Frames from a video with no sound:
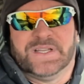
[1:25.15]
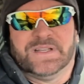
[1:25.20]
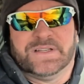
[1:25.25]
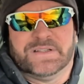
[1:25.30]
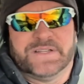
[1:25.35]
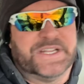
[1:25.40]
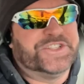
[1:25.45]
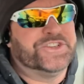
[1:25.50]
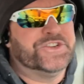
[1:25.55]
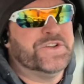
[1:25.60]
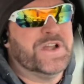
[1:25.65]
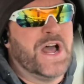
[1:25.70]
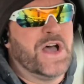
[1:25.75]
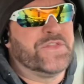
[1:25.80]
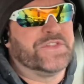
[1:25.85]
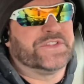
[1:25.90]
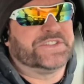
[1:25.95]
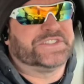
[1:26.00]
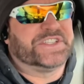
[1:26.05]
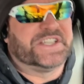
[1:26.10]
Did you know
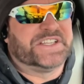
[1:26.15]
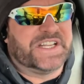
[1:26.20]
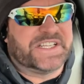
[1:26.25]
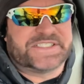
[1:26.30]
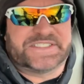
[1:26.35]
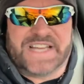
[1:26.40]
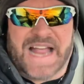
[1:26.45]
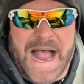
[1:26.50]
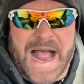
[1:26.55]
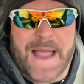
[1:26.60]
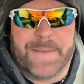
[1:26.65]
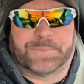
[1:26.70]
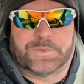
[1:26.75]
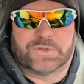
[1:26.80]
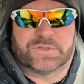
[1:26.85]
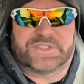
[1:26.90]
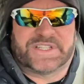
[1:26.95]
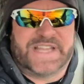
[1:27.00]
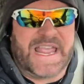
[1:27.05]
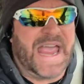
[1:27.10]
that the
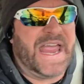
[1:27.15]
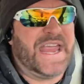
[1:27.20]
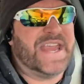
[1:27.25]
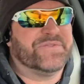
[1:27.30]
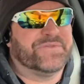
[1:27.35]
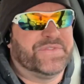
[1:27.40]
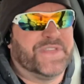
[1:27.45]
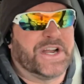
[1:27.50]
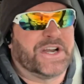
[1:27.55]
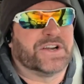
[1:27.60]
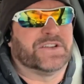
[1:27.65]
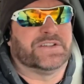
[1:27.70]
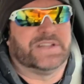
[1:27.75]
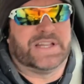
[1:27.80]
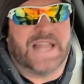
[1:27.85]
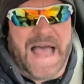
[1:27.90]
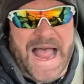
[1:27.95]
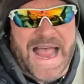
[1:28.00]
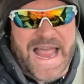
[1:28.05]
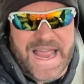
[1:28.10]
disciples gave their
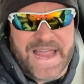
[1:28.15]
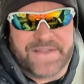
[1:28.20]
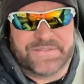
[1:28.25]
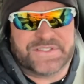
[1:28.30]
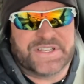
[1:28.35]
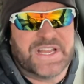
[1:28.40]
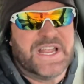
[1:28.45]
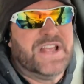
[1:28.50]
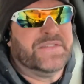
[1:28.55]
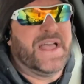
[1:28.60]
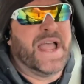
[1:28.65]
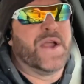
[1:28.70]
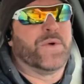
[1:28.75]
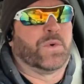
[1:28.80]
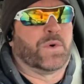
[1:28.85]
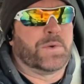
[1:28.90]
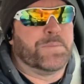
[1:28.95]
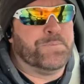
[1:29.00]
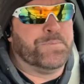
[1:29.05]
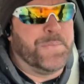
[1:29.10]
lives? They
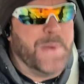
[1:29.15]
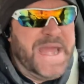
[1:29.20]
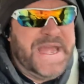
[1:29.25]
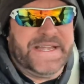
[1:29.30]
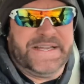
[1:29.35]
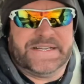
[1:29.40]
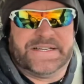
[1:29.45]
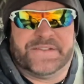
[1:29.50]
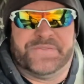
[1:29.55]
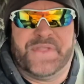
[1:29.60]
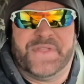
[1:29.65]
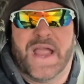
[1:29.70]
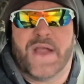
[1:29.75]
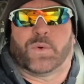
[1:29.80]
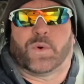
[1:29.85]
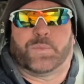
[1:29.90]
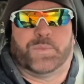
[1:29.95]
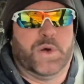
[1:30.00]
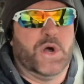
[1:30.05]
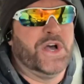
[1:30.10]
were beaten. They
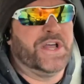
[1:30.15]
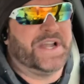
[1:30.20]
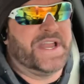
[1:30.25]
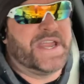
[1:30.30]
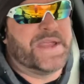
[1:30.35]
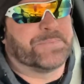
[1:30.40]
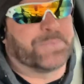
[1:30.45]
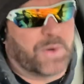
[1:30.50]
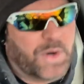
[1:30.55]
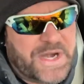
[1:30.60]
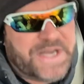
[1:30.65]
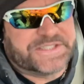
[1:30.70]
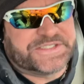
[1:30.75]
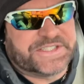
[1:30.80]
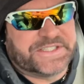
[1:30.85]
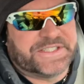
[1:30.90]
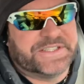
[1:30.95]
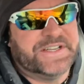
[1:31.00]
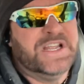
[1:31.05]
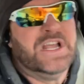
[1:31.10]
were put in
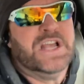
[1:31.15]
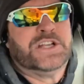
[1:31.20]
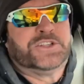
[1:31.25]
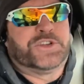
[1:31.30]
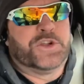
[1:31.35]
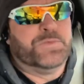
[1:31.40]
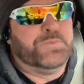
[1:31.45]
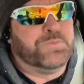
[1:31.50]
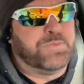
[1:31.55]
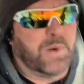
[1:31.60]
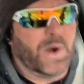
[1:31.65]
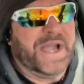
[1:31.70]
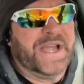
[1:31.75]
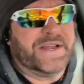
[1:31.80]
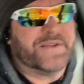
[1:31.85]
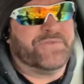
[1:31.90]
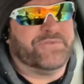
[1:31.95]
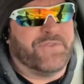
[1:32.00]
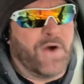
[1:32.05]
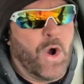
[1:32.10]
prison to
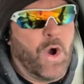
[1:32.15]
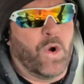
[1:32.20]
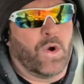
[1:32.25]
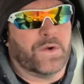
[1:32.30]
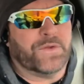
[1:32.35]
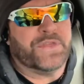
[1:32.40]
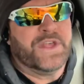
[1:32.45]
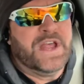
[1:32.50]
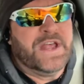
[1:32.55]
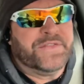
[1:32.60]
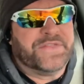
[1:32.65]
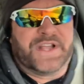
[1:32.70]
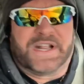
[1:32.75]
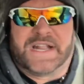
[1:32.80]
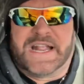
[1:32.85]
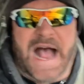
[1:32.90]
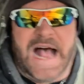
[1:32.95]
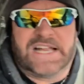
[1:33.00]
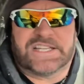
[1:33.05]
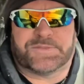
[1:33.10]
bring forth the
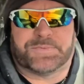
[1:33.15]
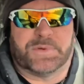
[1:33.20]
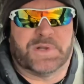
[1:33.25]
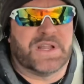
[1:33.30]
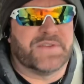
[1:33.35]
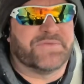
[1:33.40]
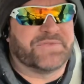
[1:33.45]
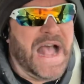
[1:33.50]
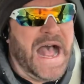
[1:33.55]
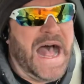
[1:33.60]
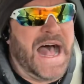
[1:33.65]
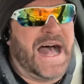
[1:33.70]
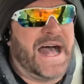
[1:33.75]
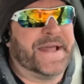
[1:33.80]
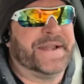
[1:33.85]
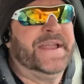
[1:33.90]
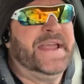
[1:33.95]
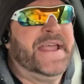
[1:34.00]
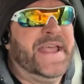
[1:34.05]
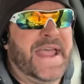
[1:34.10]
gospel of
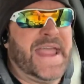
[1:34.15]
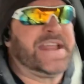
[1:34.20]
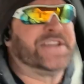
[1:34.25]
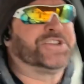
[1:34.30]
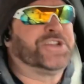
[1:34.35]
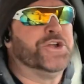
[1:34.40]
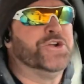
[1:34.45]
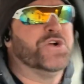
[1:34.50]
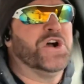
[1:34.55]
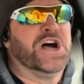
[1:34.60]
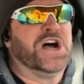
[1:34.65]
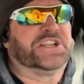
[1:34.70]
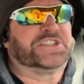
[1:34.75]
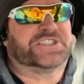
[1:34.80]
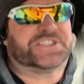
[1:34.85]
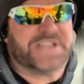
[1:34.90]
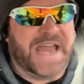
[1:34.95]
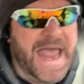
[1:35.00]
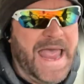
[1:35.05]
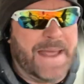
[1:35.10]
God and to
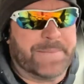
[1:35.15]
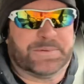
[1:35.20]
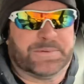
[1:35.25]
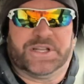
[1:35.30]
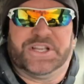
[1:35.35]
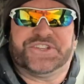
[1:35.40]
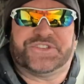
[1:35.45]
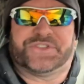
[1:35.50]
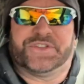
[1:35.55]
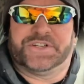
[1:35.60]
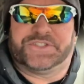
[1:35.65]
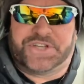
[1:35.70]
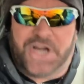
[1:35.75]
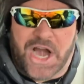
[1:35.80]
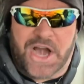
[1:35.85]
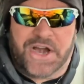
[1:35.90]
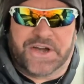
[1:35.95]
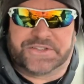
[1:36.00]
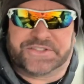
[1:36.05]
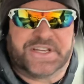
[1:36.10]
establish the
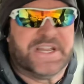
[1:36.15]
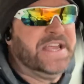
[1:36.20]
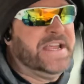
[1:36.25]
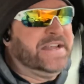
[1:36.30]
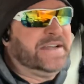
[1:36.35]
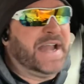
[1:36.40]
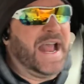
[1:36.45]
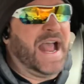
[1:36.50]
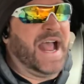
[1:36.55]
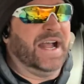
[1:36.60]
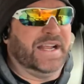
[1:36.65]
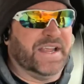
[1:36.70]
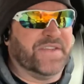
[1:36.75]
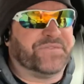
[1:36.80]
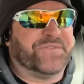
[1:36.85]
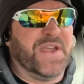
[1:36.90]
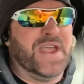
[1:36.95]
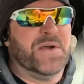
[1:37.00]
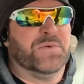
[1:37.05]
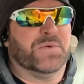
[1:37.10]
church. Now,
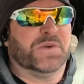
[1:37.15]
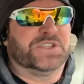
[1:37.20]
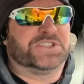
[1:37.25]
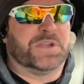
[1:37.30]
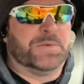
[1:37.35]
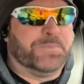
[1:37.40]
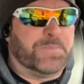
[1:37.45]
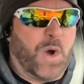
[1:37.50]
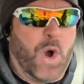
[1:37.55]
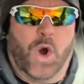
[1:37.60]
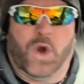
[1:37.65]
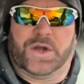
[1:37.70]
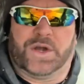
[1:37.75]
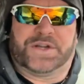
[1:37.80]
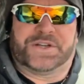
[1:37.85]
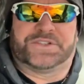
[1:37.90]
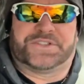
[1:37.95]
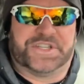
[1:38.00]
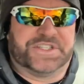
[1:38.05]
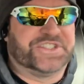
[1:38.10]
if it was
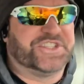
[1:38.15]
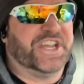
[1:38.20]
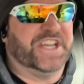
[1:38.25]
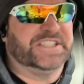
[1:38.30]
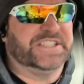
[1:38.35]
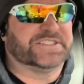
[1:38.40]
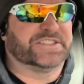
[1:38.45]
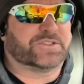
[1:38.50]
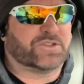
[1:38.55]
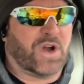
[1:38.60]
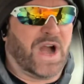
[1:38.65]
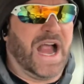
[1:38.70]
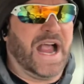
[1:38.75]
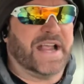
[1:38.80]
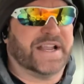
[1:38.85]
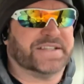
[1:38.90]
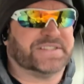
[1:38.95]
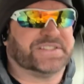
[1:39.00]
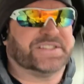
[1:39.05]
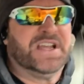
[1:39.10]
important to Jesus
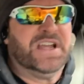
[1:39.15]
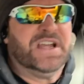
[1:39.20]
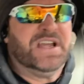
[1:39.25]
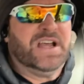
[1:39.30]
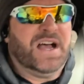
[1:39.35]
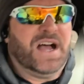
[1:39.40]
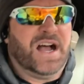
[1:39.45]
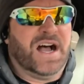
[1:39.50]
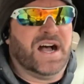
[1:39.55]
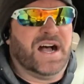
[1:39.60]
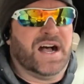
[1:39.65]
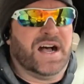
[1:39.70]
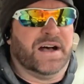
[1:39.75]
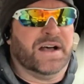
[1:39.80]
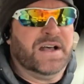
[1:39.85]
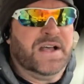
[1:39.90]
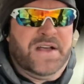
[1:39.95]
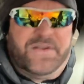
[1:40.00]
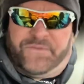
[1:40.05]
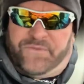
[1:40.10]
Christ uh,
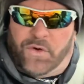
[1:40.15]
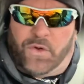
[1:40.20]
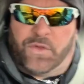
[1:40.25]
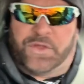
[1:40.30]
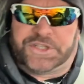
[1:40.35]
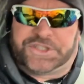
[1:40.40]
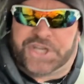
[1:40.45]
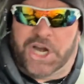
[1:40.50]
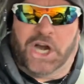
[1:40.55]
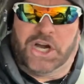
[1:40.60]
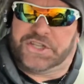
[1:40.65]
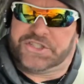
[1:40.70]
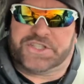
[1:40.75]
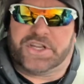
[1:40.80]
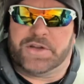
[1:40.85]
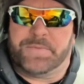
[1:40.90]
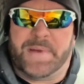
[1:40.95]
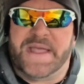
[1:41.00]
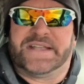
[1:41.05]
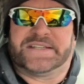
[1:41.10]
for the church
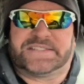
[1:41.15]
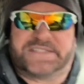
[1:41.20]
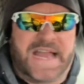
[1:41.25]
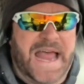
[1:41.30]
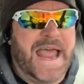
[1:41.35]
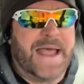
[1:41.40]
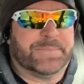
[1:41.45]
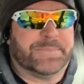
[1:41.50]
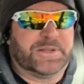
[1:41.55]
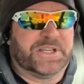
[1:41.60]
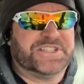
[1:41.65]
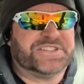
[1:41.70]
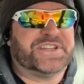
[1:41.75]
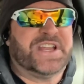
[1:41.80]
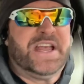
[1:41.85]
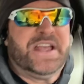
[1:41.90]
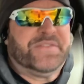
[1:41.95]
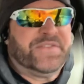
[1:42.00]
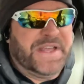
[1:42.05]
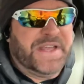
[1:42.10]
to be established,
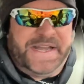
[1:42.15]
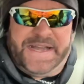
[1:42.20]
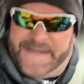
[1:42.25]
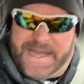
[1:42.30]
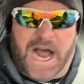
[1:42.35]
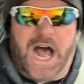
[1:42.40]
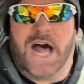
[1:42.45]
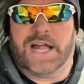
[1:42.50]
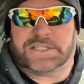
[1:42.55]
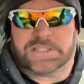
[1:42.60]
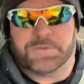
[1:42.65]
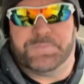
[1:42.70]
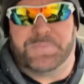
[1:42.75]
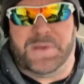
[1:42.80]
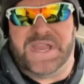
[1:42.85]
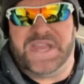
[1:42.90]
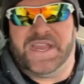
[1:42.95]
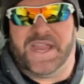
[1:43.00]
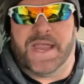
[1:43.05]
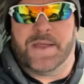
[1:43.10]
then it ought to
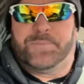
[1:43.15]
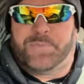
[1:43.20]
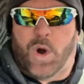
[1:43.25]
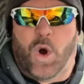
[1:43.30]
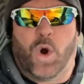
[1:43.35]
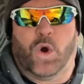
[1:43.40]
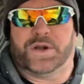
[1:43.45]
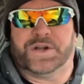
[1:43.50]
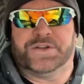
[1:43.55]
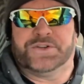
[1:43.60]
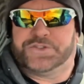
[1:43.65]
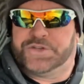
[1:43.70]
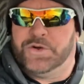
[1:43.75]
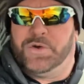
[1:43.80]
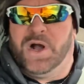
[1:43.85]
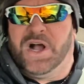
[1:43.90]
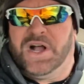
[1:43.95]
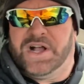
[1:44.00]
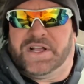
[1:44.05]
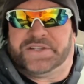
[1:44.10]
be important to
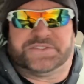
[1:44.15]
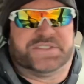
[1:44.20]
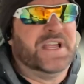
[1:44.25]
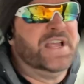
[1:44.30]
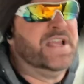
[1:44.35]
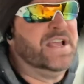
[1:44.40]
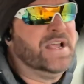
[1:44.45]
us.